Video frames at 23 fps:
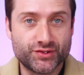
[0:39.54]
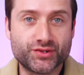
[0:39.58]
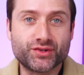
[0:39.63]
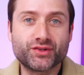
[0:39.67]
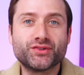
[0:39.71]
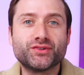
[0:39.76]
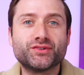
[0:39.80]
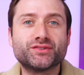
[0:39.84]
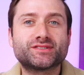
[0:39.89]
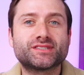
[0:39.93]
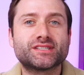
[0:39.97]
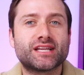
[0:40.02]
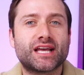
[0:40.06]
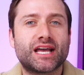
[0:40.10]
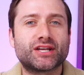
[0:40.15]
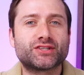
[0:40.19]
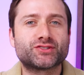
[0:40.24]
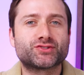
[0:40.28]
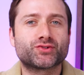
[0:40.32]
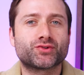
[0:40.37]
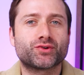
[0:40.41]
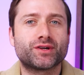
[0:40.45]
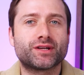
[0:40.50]
You can use an
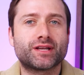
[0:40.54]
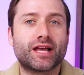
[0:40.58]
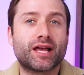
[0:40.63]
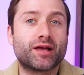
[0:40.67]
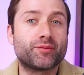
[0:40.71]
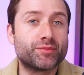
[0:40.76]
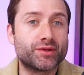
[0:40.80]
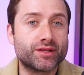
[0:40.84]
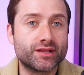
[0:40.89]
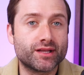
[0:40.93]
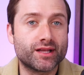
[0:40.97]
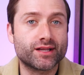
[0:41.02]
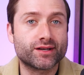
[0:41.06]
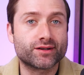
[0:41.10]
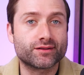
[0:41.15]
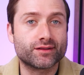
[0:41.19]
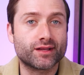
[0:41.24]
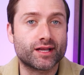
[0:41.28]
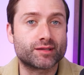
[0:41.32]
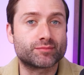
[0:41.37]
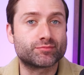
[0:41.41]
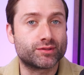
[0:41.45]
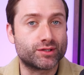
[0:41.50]
Android emulator
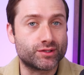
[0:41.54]
like